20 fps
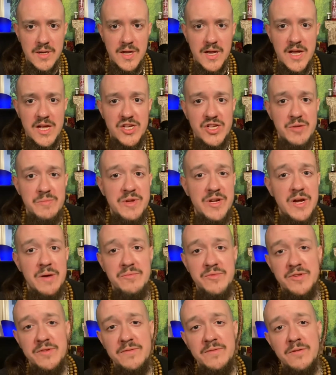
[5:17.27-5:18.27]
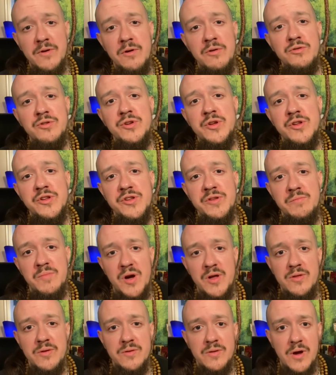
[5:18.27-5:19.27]
And she becomes the ferocious
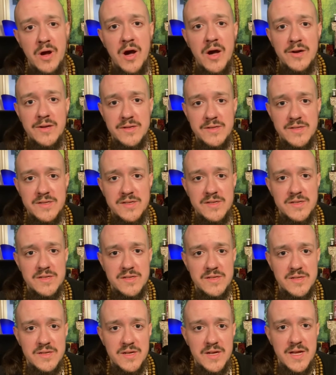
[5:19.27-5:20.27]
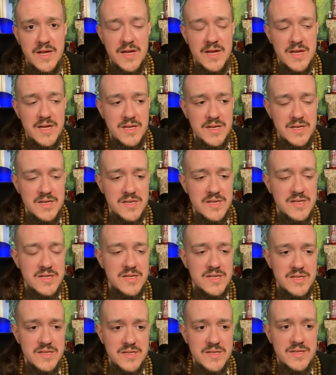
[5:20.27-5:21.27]
mother goddess. And
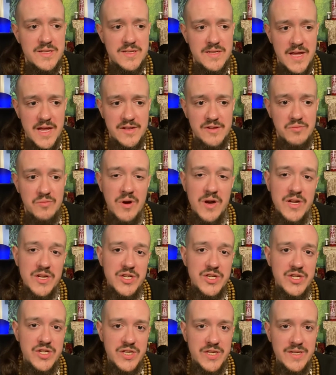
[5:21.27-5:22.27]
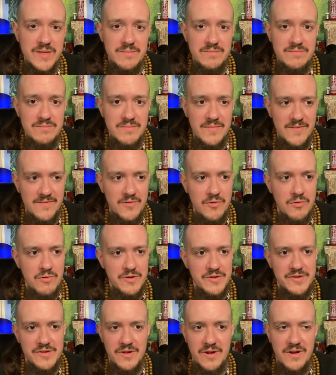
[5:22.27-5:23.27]
that's why she of
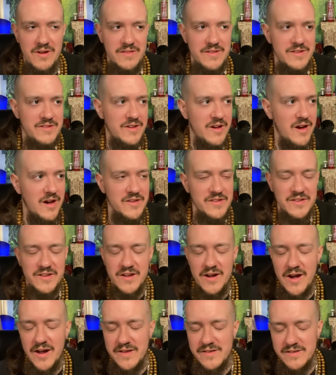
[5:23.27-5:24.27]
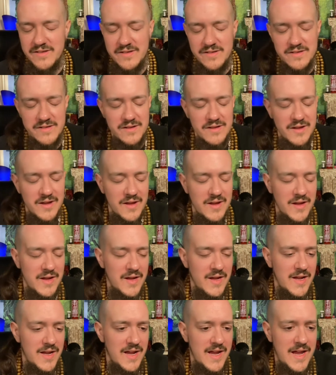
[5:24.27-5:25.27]
course, all these gods and goddesses.
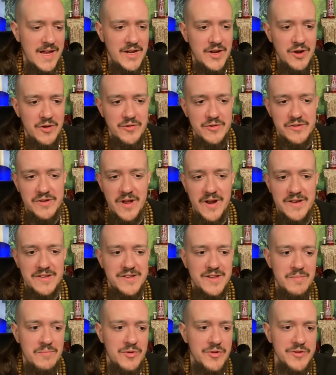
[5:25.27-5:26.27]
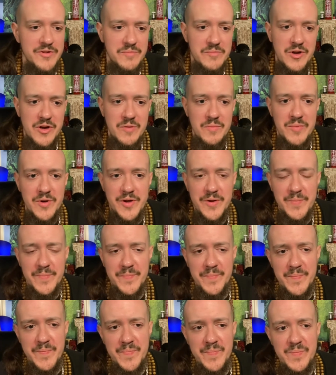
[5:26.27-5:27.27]
And, you know, there's a lot of symbolism here, but
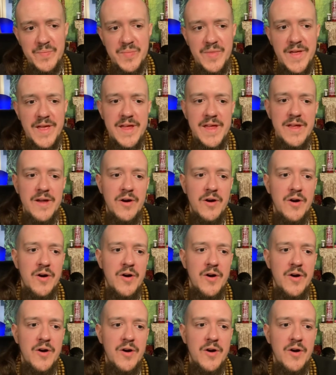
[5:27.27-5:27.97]
they,